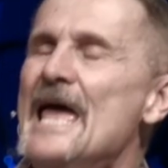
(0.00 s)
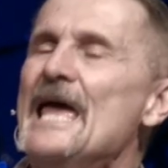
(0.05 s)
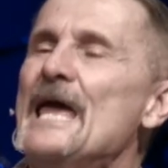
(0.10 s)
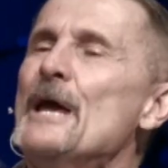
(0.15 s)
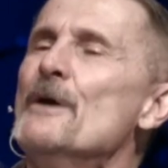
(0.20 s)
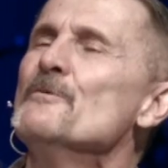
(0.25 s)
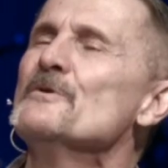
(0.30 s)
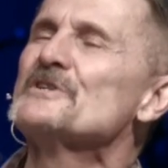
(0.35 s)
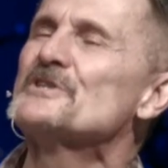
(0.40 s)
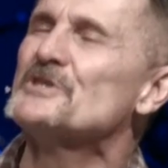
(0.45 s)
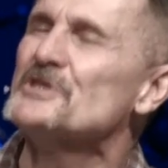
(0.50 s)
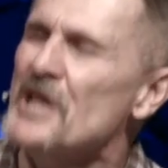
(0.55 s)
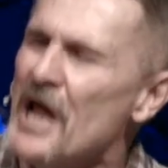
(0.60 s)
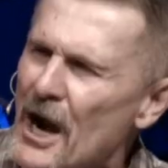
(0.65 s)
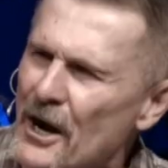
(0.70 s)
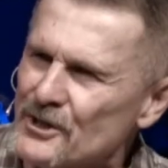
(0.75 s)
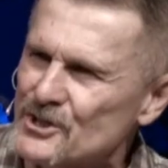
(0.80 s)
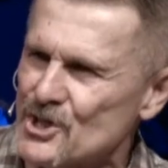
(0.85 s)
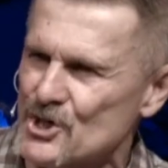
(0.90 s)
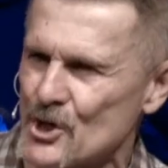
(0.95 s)
It was
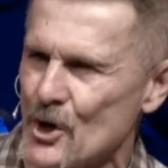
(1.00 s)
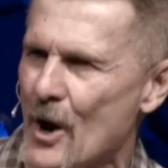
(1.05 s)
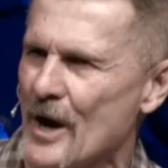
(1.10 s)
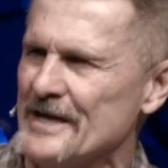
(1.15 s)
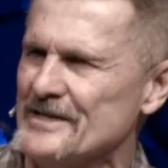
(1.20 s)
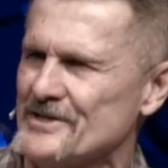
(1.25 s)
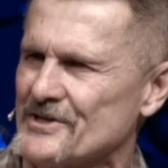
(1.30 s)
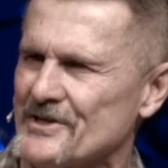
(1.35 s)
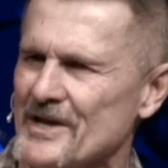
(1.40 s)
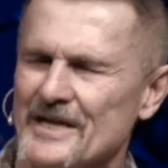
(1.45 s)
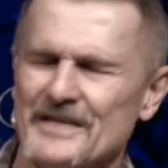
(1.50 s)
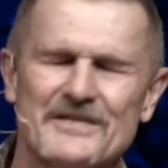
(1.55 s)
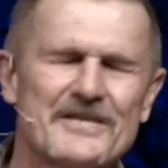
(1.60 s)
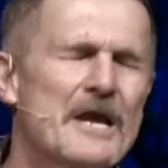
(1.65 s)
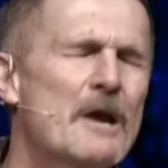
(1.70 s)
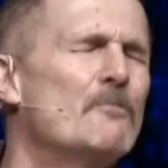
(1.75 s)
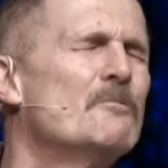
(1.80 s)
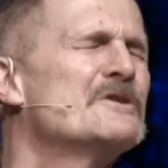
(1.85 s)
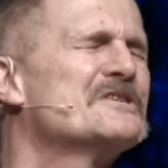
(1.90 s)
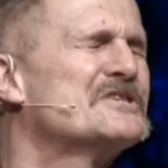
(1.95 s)
their choices.
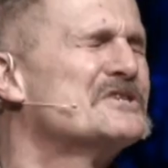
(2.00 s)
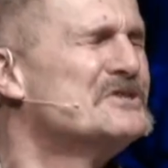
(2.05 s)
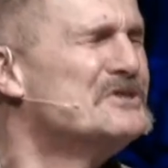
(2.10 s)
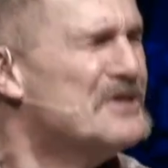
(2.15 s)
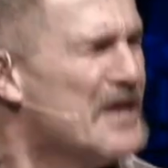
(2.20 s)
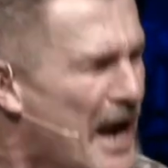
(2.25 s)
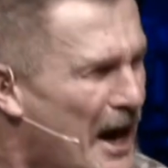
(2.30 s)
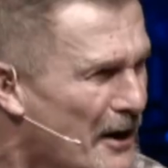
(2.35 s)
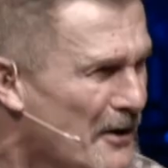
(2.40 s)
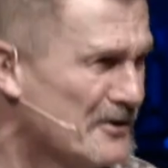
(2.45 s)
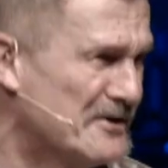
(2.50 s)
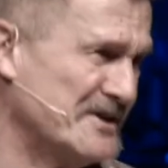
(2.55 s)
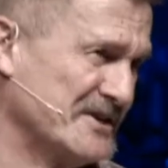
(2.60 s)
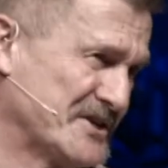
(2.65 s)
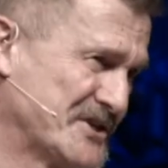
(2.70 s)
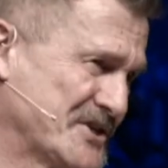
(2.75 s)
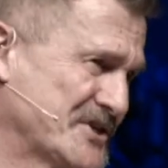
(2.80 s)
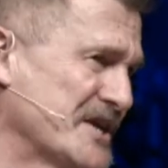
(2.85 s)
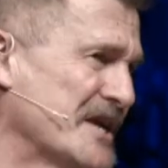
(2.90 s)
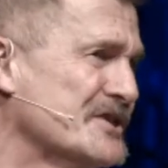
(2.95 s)
It was their
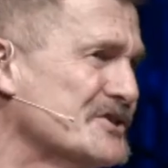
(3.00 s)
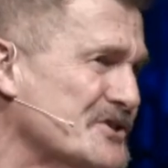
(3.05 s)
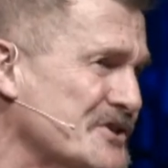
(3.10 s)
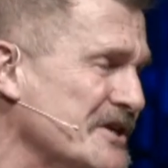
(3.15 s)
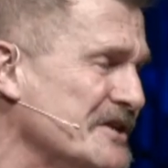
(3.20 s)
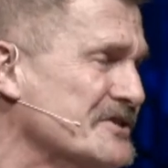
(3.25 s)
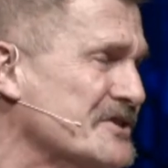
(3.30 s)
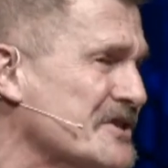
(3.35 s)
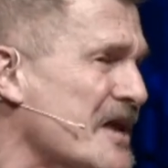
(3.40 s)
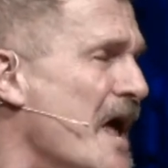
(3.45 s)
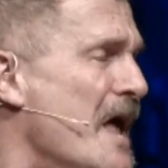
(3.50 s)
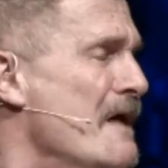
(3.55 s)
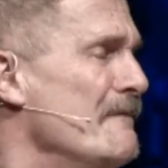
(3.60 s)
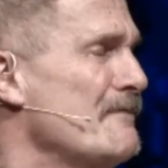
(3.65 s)
decisions